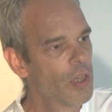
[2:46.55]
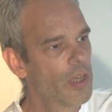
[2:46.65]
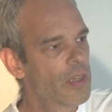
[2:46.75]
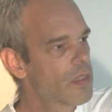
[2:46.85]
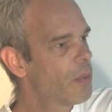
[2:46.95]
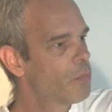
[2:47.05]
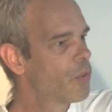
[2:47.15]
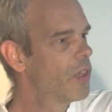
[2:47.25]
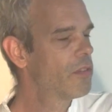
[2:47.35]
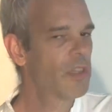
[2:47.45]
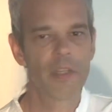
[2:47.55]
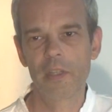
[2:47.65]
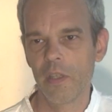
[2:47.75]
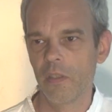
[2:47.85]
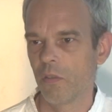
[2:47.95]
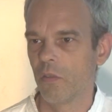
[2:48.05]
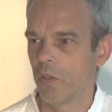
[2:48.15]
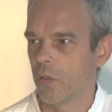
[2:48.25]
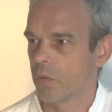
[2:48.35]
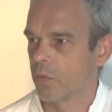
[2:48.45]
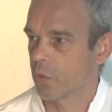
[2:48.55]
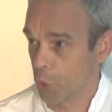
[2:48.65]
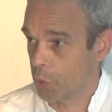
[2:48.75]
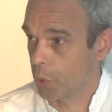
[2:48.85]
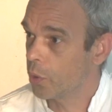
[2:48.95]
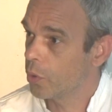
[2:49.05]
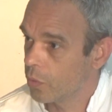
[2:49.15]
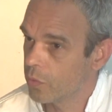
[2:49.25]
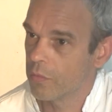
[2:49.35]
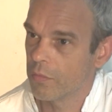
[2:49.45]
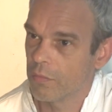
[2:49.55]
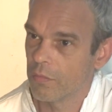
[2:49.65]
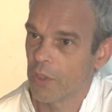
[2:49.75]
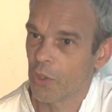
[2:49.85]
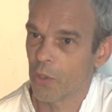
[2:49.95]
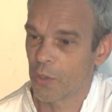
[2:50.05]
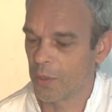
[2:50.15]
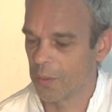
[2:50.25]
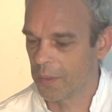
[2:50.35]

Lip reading: and accept whatever I can, control, because